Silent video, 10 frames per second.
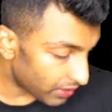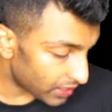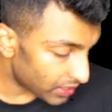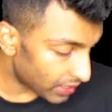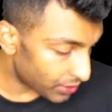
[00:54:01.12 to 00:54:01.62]

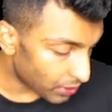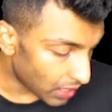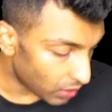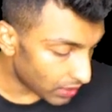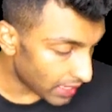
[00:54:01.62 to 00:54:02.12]
coverage ratio,
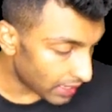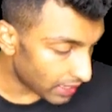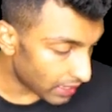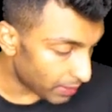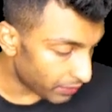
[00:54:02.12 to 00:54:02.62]

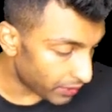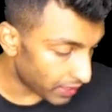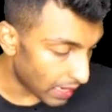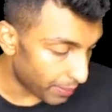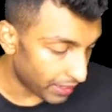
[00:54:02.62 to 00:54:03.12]
counter-cyclical
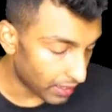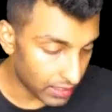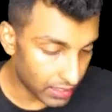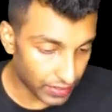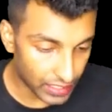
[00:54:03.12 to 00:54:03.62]
buffer, capital
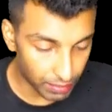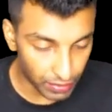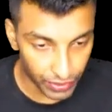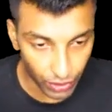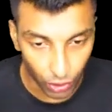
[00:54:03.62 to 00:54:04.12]
conservation buffer,